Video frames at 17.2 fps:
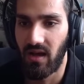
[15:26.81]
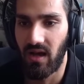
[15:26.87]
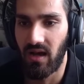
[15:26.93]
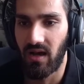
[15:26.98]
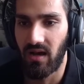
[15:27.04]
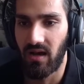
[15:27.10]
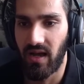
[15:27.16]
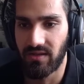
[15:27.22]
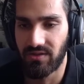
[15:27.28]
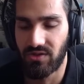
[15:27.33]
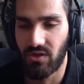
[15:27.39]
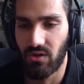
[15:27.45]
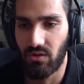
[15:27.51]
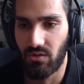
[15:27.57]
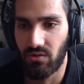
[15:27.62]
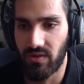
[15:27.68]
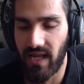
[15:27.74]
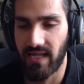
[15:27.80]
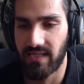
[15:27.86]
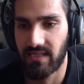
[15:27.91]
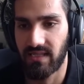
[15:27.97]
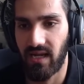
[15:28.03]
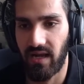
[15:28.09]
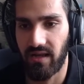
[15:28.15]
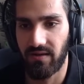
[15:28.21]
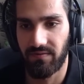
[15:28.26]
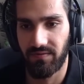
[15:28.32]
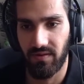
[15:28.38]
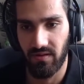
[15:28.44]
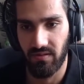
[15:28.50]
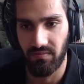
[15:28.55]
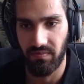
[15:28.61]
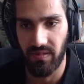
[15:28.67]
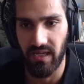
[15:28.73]
And so that's kind of
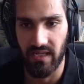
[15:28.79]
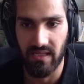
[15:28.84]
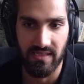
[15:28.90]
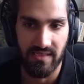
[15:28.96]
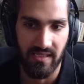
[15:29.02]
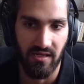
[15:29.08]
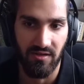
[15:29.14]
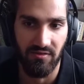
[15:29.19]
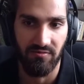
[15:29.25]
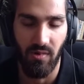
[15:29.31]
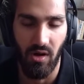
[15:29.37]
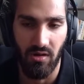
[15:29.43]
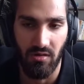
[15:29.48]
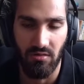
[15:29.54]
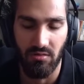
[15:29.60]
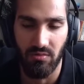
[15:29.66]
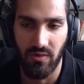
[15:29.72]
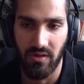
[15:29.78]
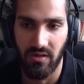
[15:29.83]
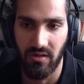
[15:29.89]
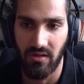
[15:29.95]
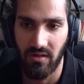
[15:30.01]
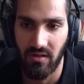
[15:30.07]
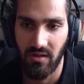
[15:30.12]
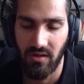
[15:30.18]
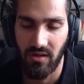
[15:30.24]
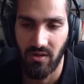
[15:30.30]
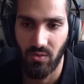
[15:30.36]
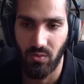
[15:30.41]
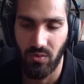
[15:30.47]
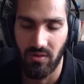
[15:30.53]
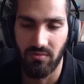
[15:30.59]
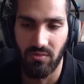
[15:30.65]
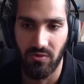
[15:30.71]
the big incentive model we're
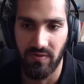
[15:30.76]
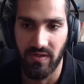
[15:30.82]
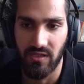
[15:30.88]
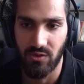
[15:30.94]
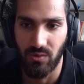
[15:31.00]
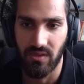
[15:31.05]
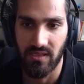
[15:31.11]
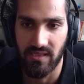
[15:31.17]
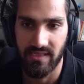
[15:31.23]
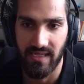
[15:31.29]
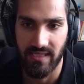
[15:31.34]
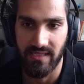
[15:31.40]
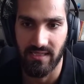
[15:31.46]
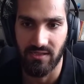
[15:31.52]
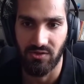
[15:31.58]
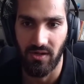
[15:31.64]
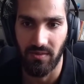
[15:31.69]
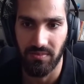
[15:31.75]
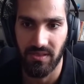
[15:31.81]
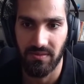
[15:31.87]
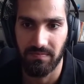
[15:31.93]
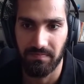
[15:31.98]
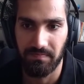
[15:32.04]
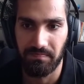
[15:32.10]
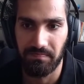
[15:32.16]
moving towards at Descript.